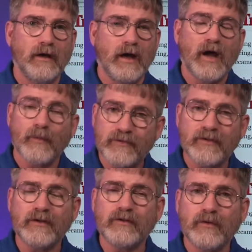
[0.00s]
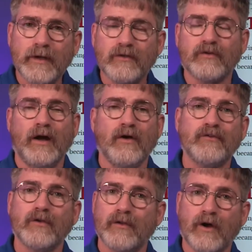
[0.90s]
I would send it to Israel
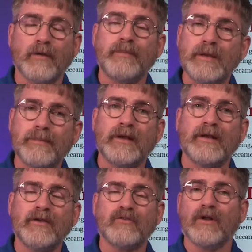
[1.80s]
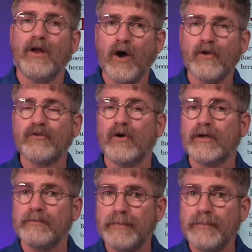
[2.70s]
so that our people in Israel also can